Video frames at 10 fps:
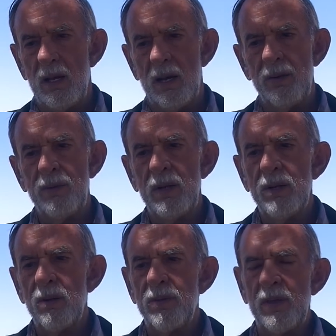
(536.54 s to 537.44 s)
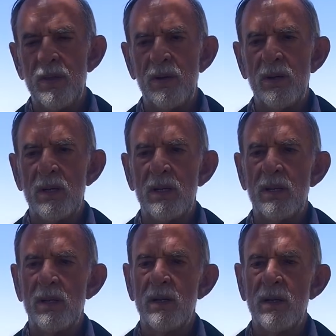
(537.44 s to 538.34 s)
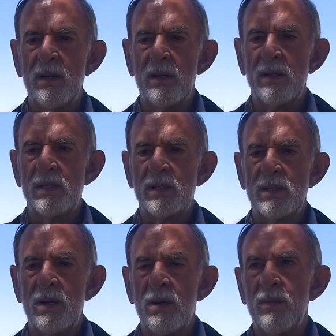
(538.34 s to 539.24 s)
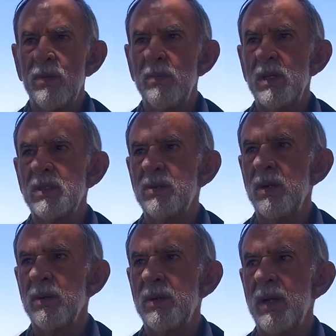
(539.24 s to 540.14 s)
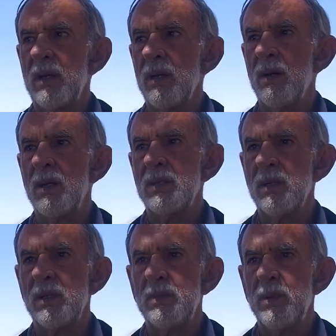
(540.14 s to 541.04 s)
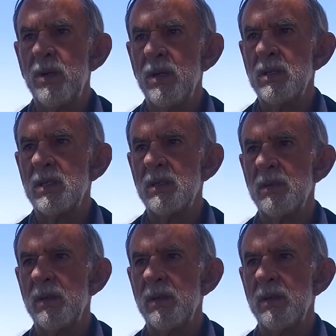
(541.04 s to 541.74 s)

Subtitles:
I really don't think they're going to solve the mystery with technological experience.